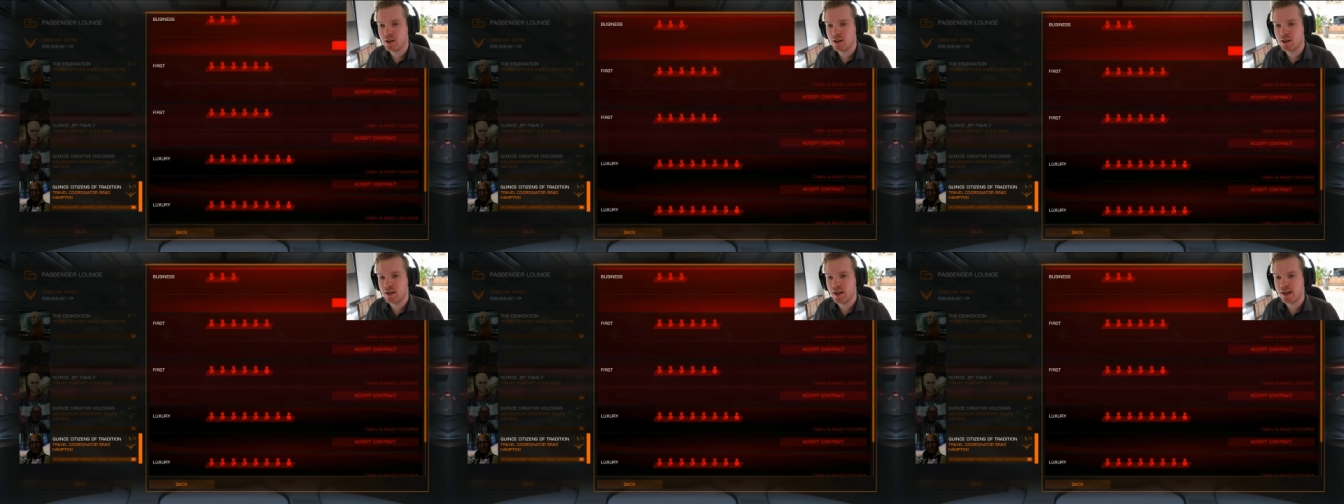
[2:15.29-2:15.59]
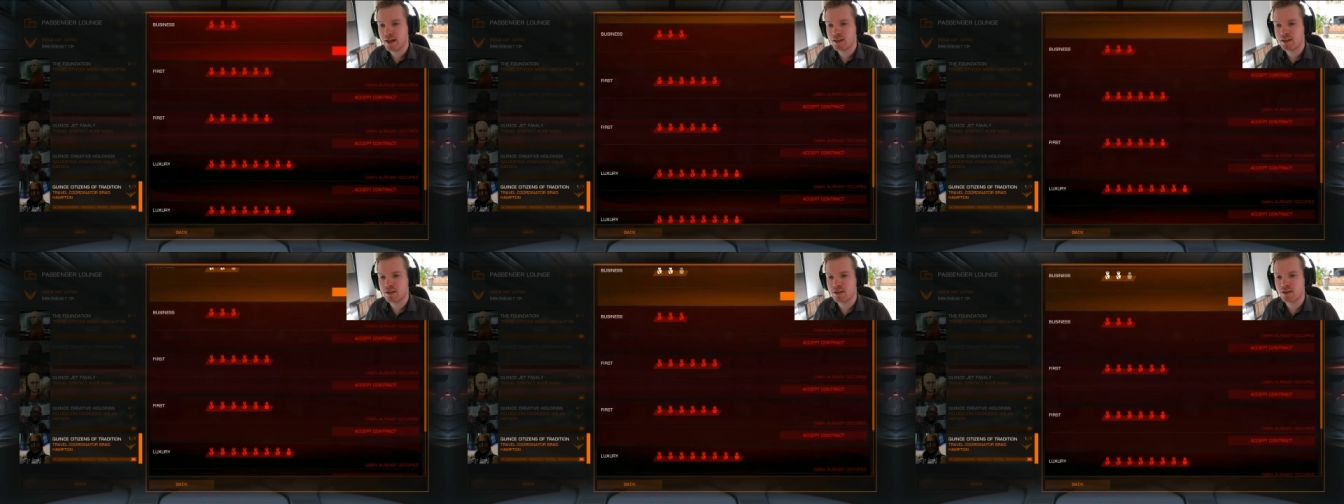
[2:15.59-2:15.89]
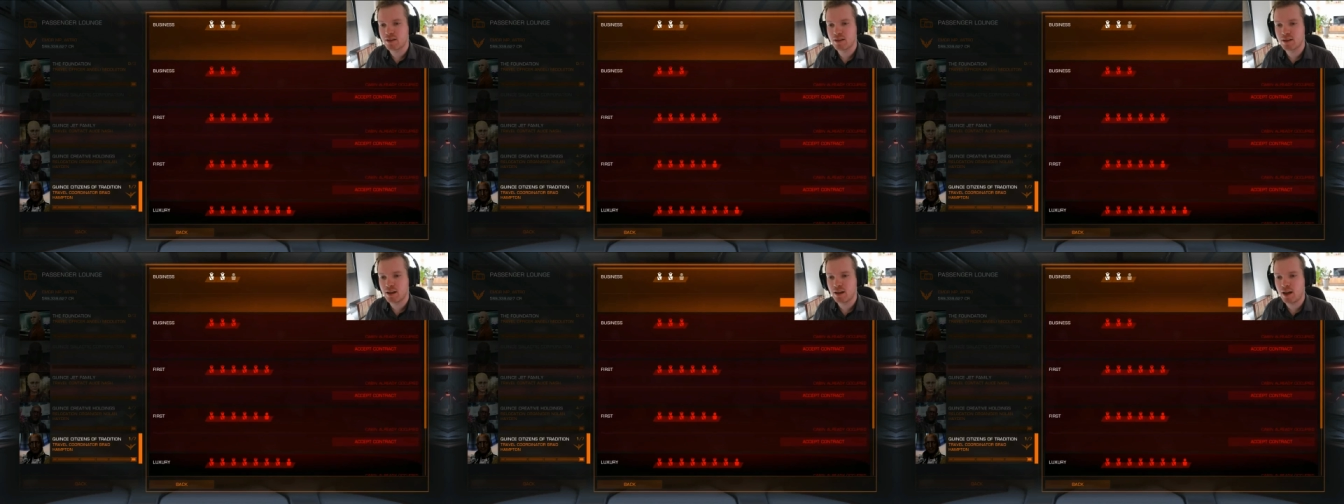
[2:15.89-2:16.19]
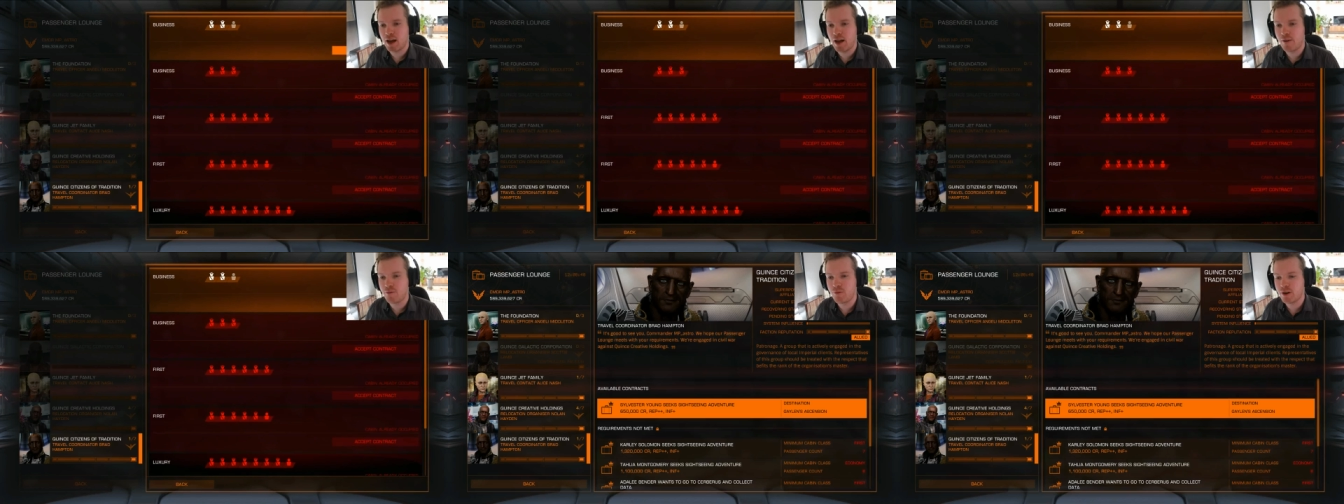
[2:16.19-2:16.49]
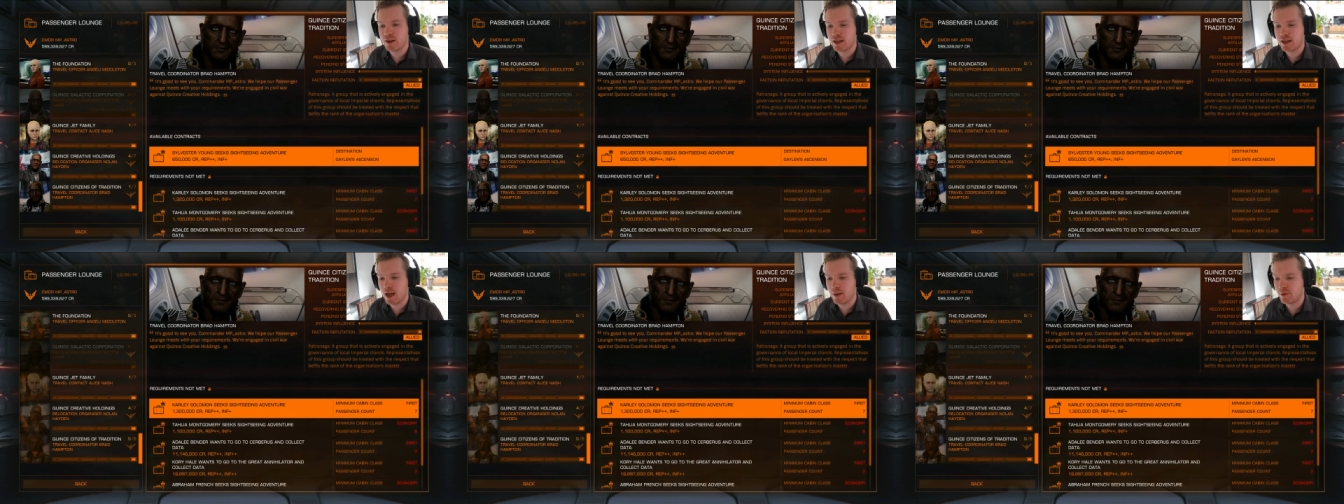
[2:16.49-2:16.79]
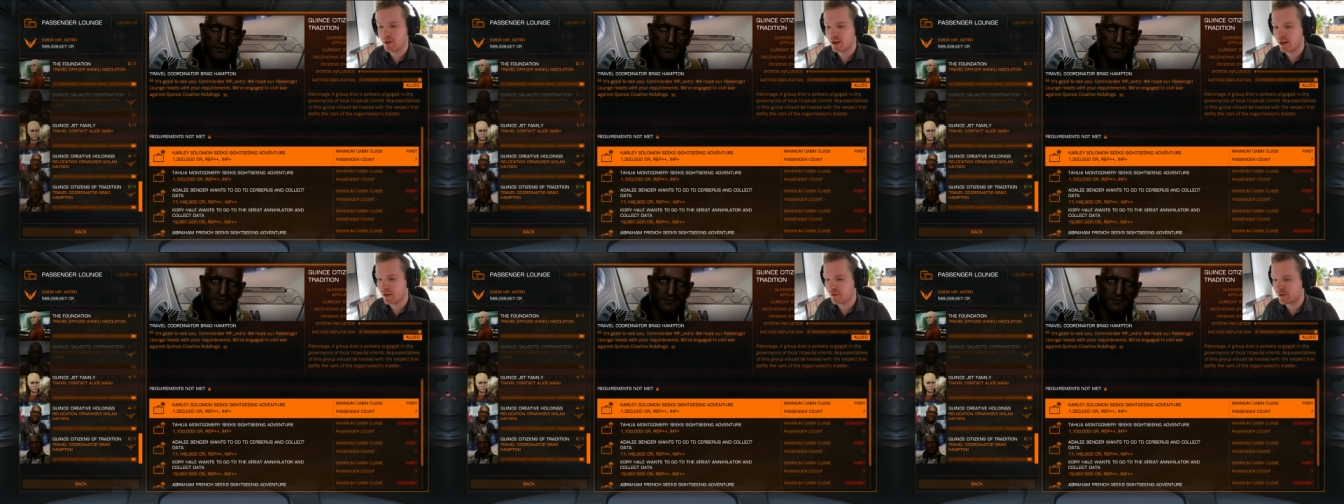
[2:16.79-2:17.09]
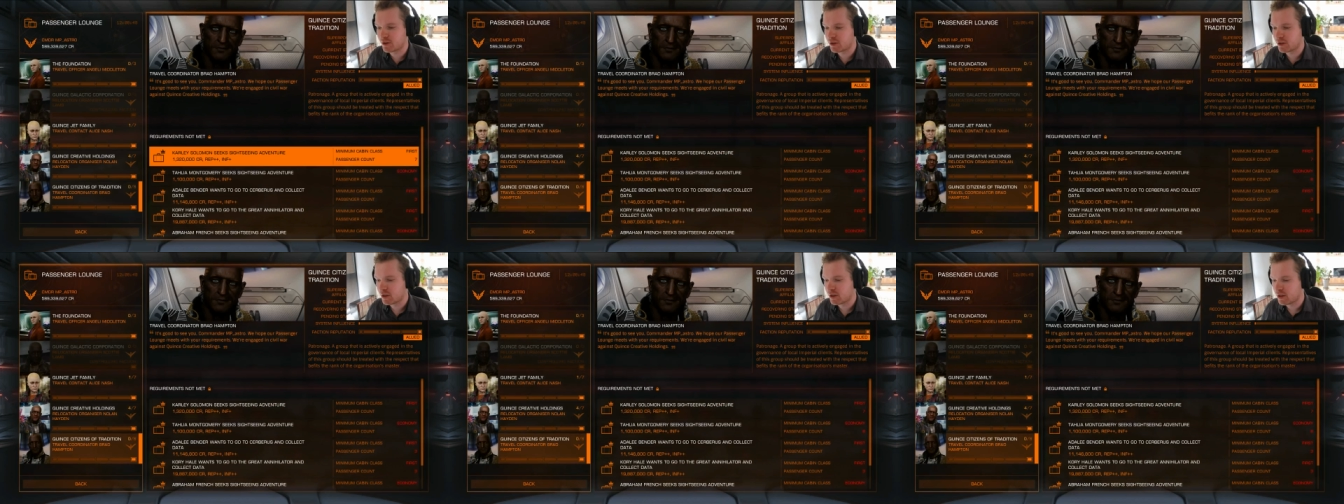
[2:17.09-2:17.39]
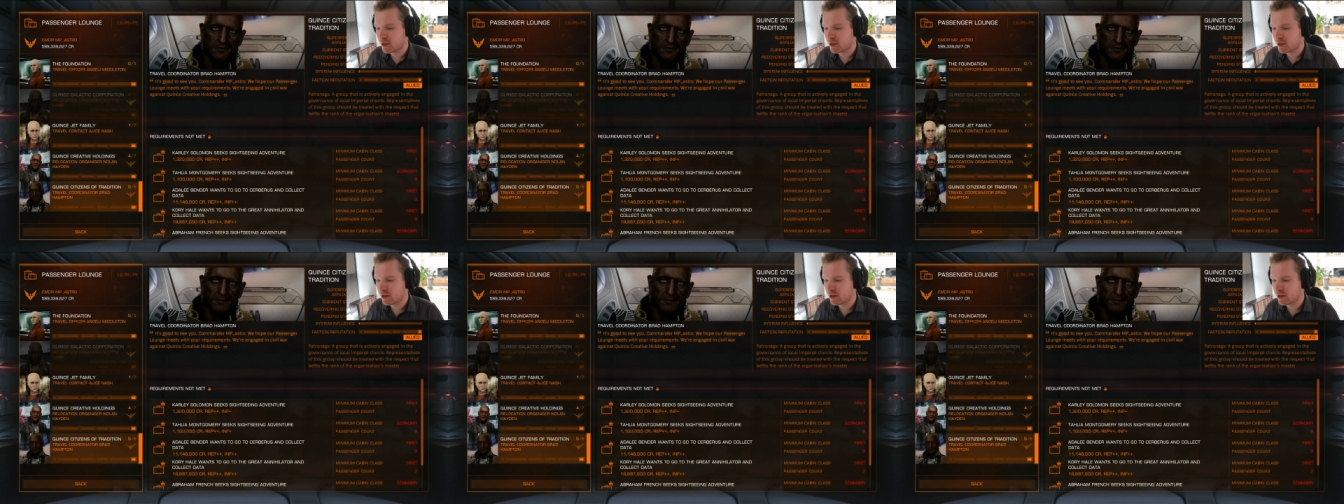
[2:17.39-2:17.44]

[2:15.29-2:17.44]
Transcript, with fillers: next, I have one cabin left.